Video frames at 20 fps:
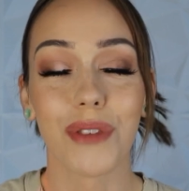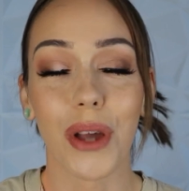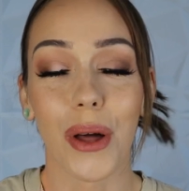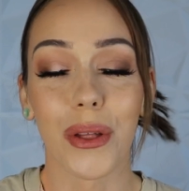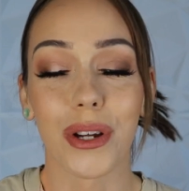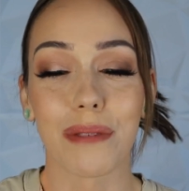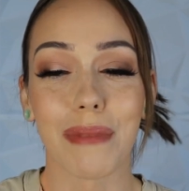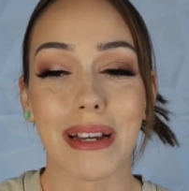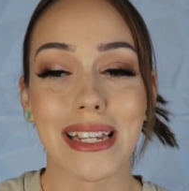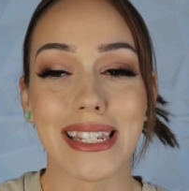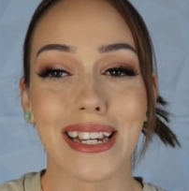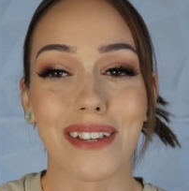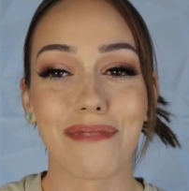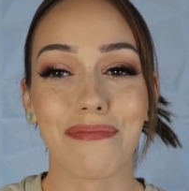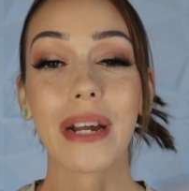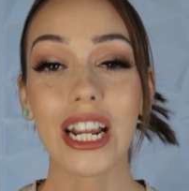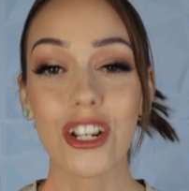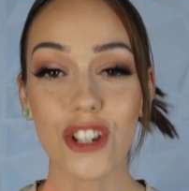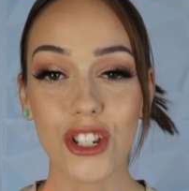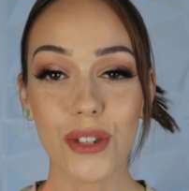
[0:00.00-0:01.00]
Y'all are amazing.
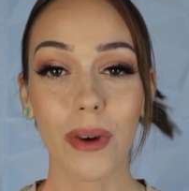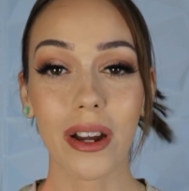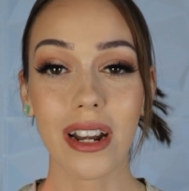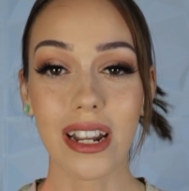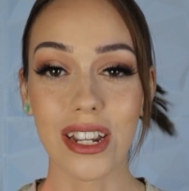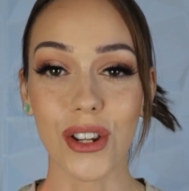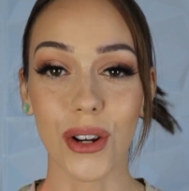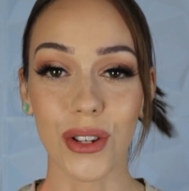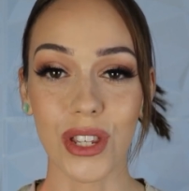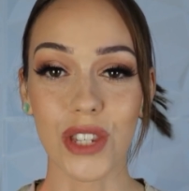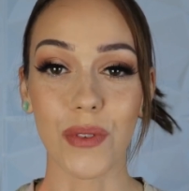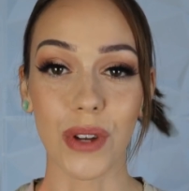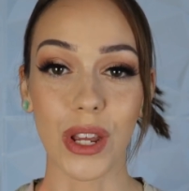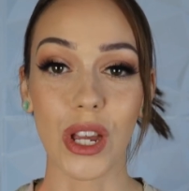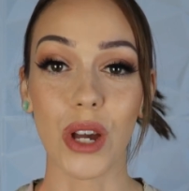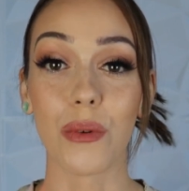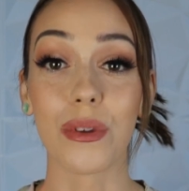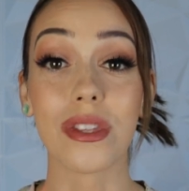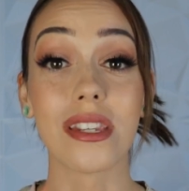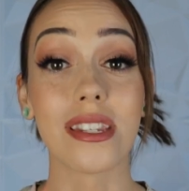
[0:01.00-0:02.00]
But I just wanted to start this
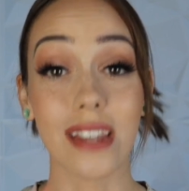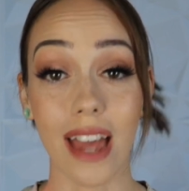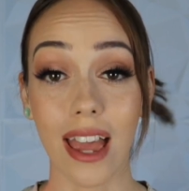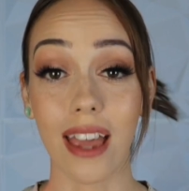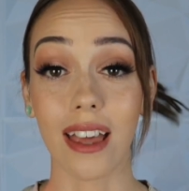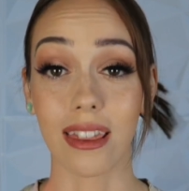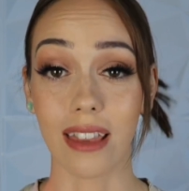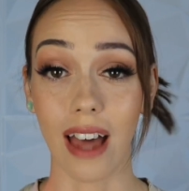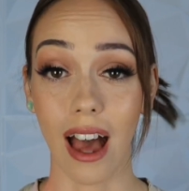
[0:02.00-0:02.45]
video with saying